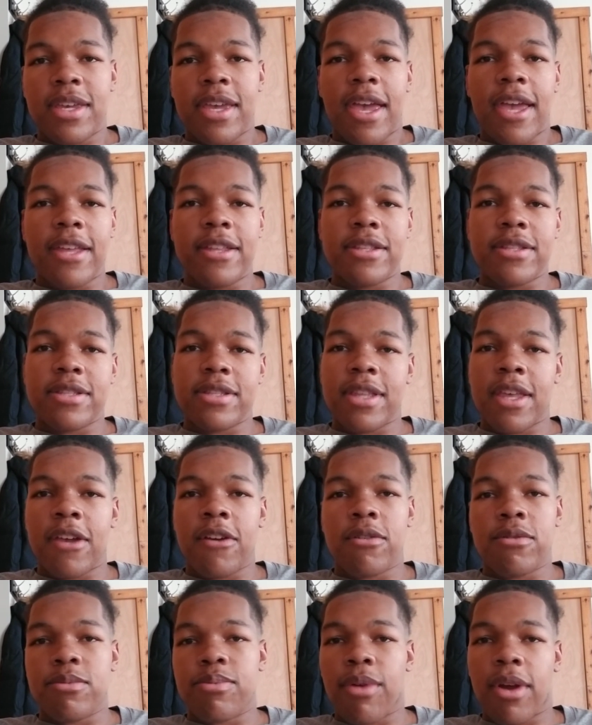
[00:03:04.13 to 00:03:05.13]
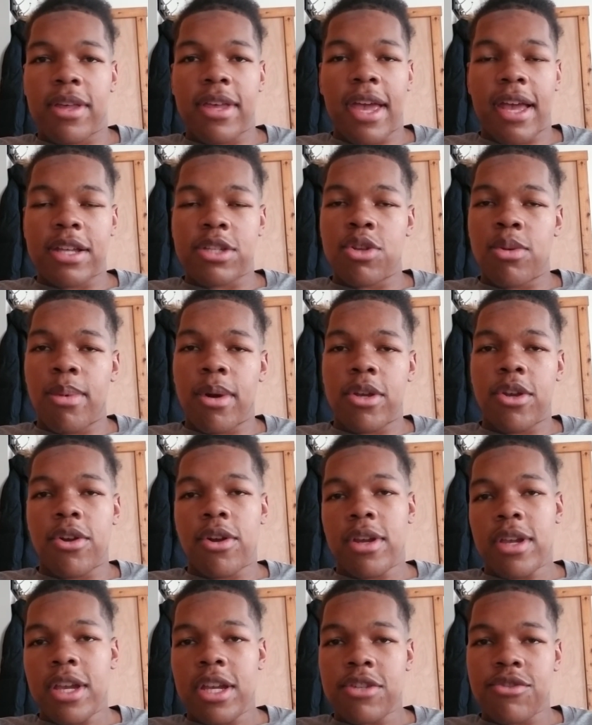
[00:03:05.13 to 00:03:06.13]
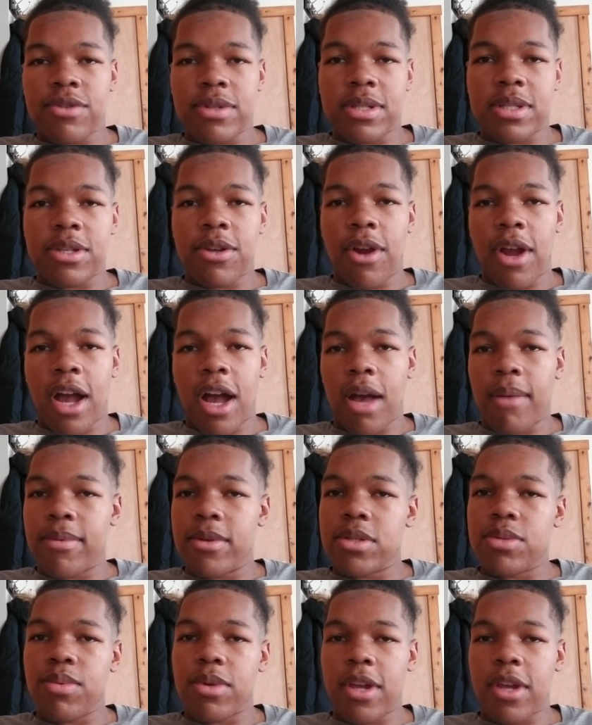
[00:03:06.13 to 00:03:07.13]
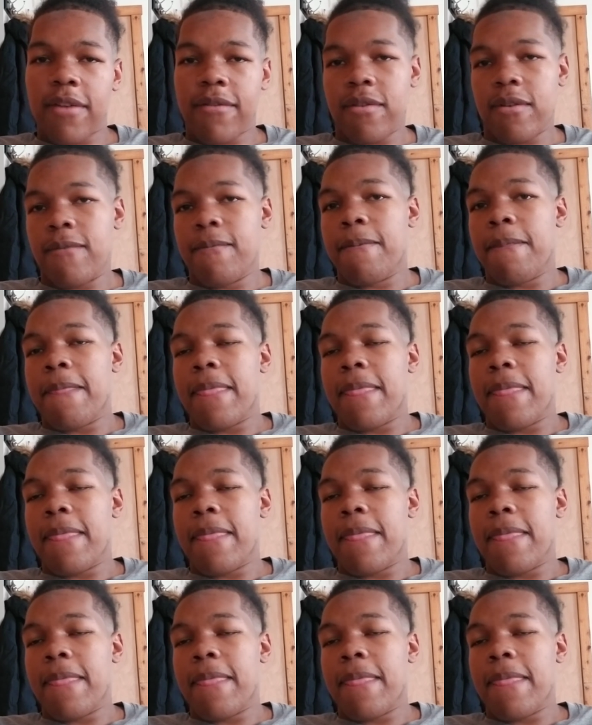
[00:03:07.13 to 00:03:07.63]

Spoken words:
and they will probably ask you about your interests, your hobbies, whatever,